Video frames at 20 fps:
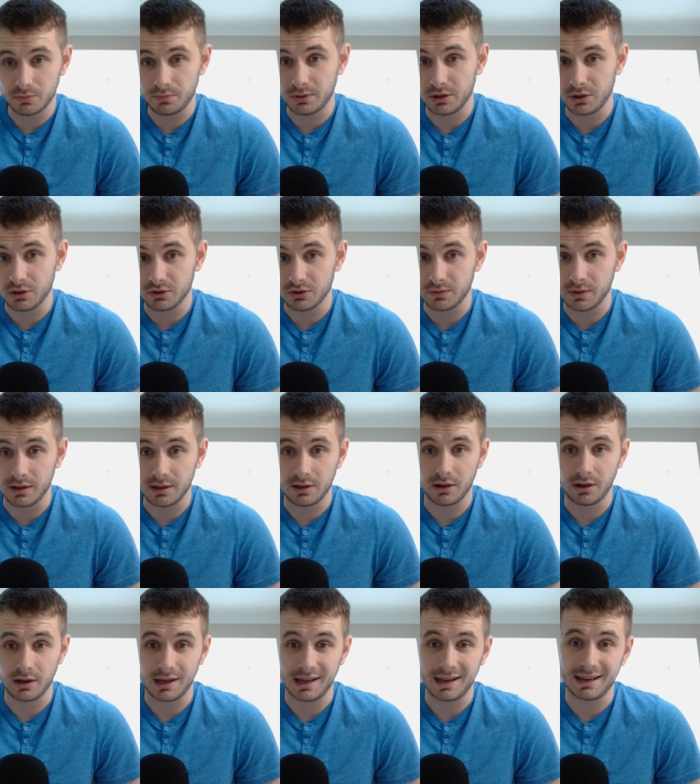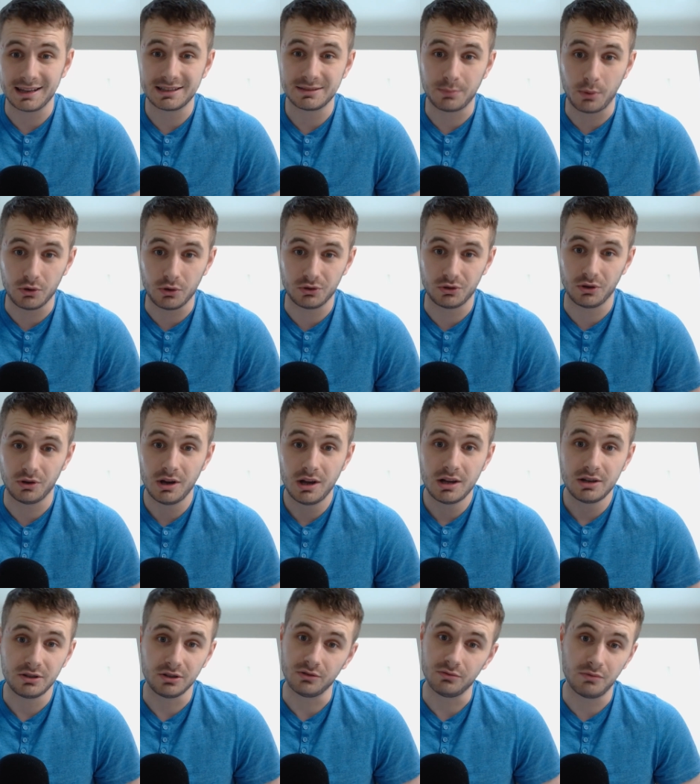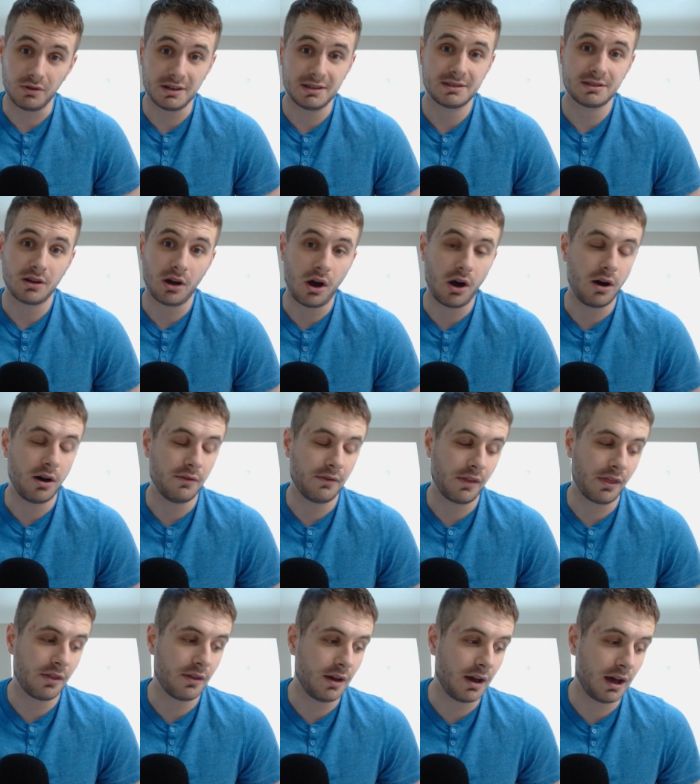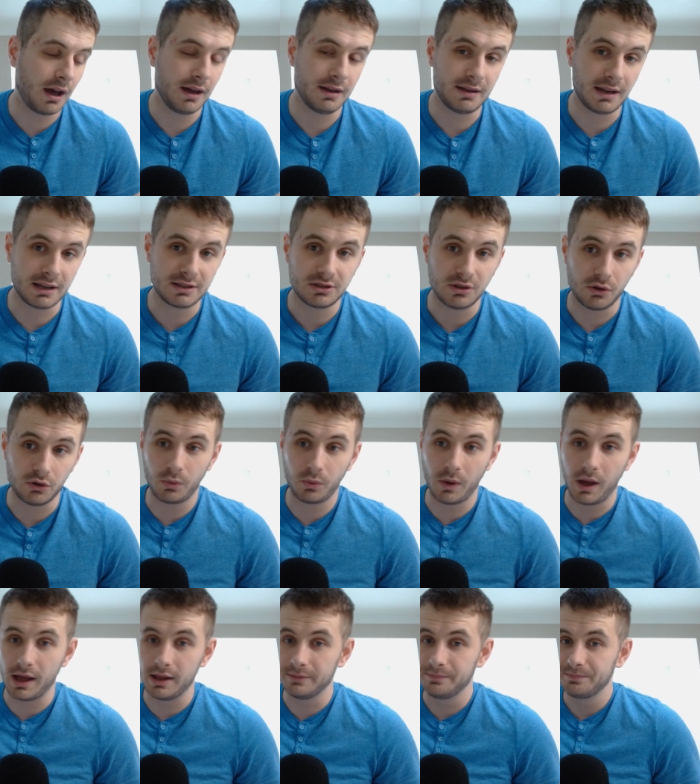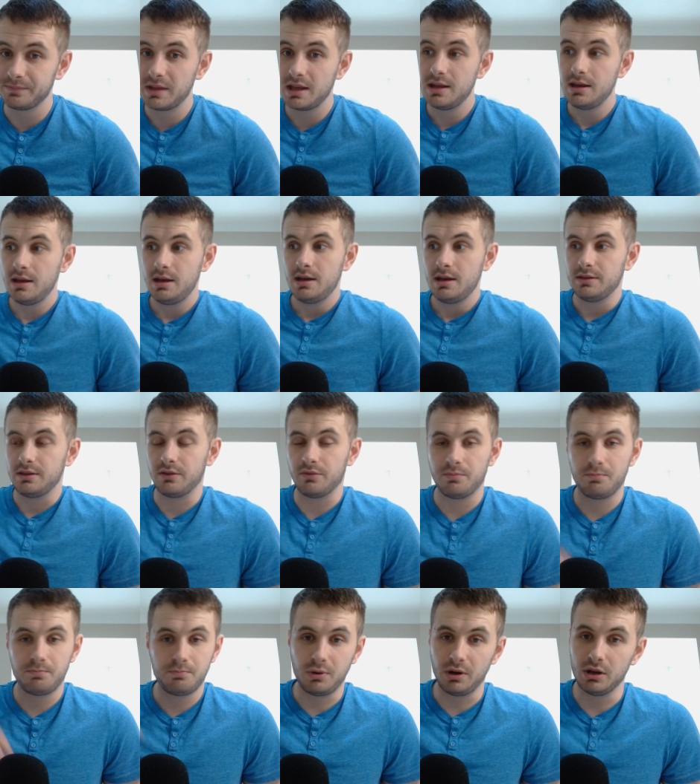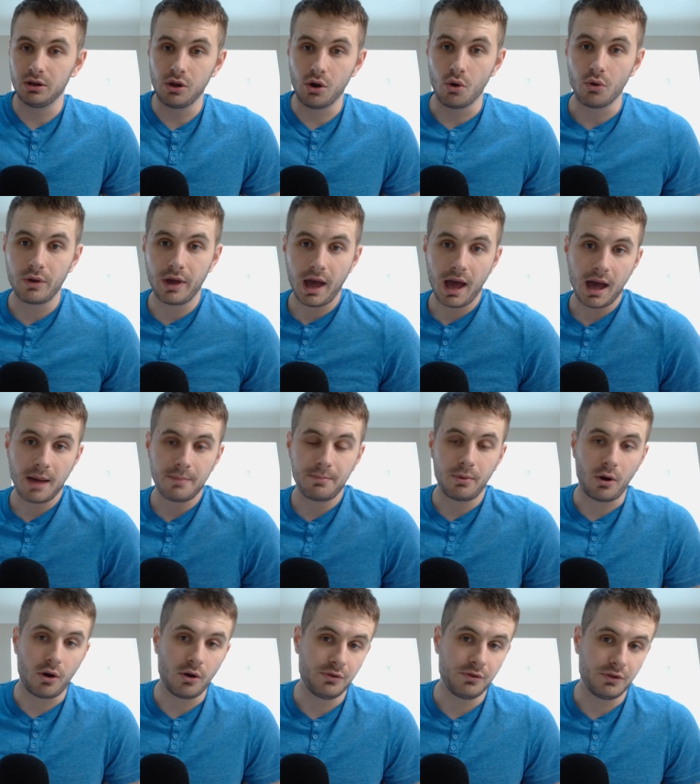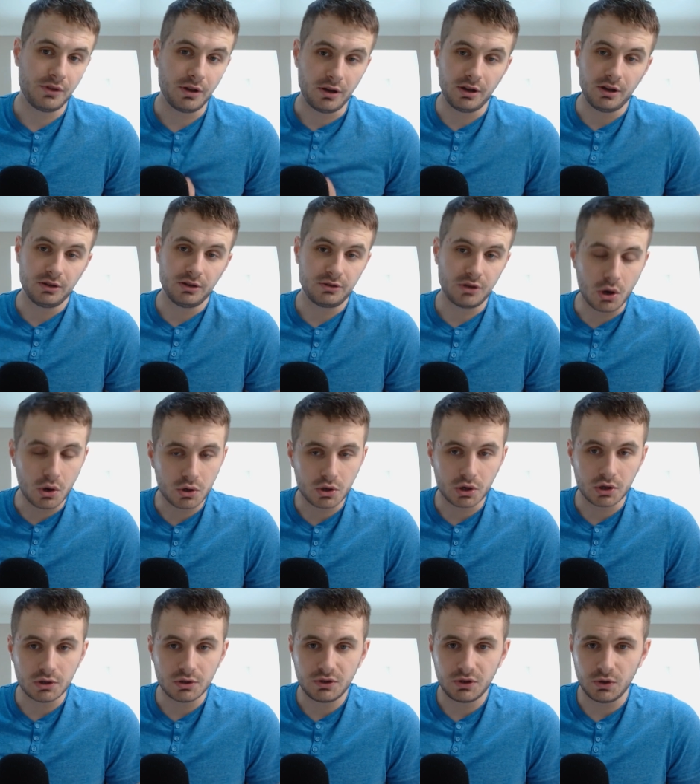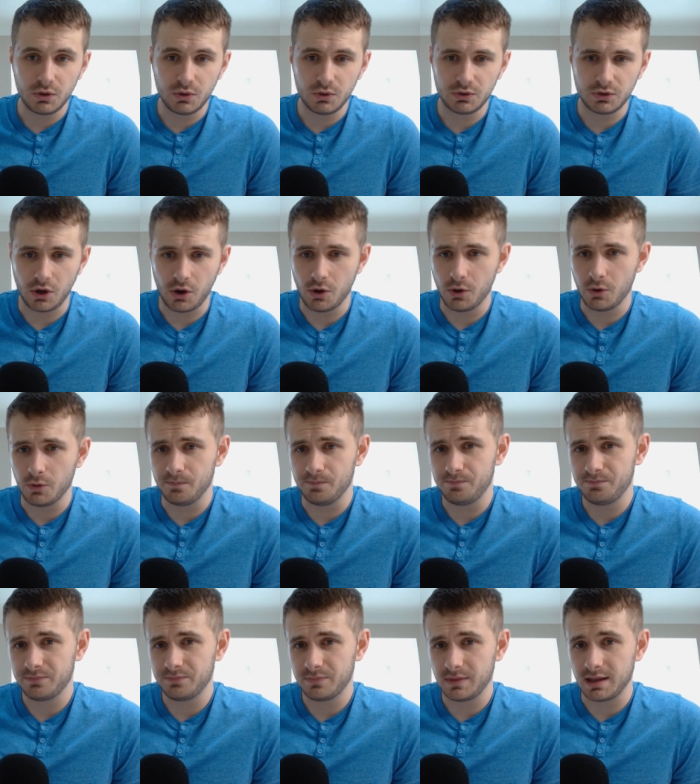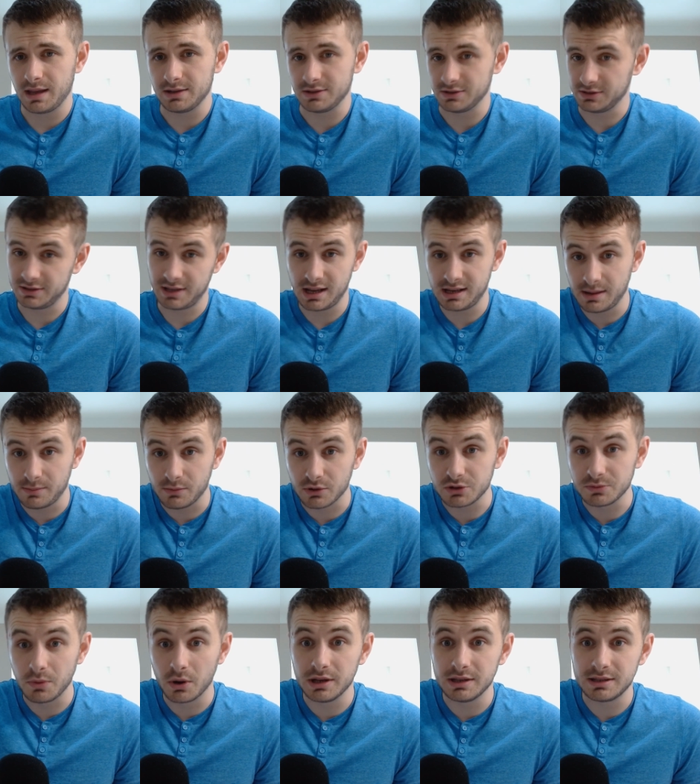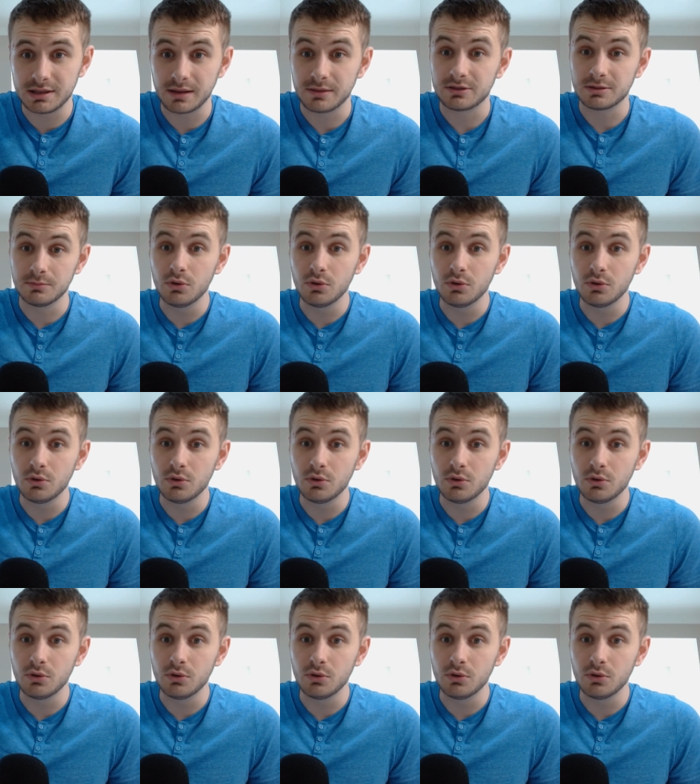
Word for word: pretty good as well. You kind of get exposure to the risk of Nexo as well. They're pretty low cap on the token too, so it doesn't take that much money to